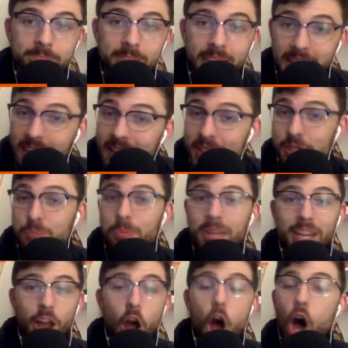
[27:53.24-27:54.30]
He has
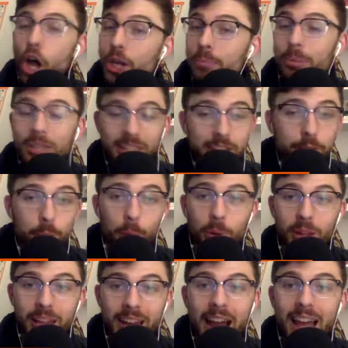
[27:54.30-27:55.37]
been unbelievable
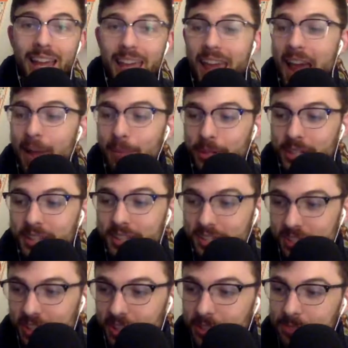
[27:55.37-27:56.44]
at High A Aberdeen
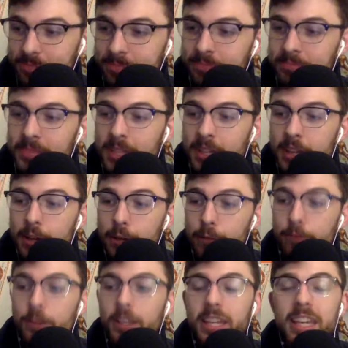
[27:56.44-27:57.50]
this year.
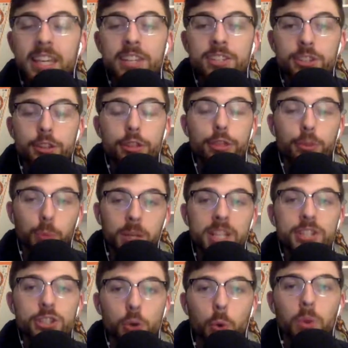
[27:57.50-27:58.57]
Feliz, three
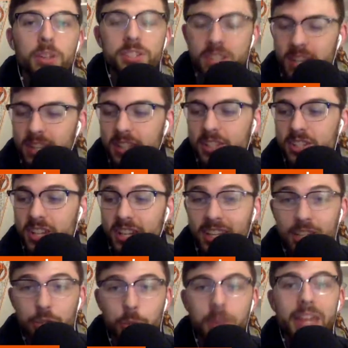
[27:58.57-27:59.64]
scoreless hitless
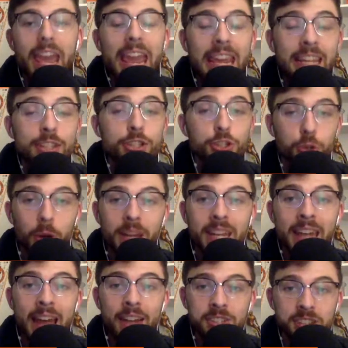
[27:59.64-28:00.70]
innings with eight
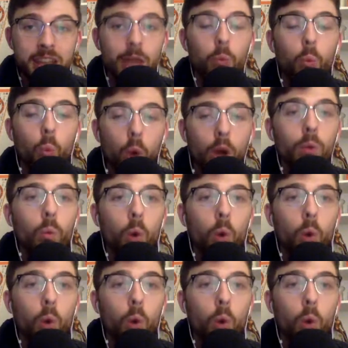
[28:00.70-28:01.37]
strikeouts and one